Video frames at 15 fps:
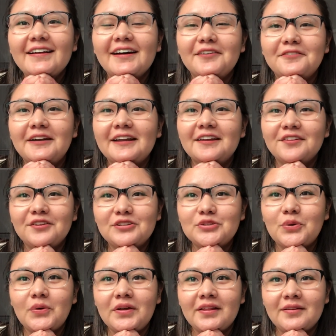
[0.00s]
a regular
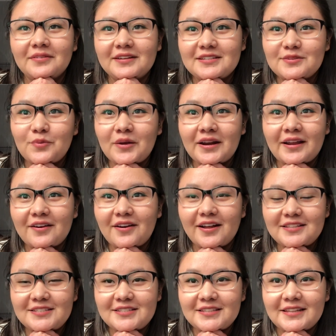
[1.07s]
toilet, because when I
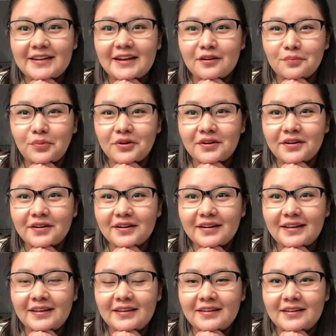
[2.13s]
got to the airport
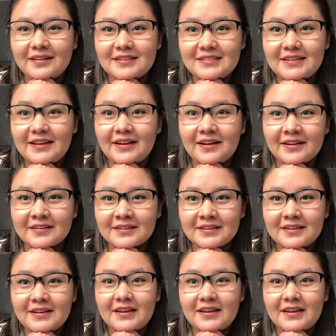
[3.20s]
in Seong,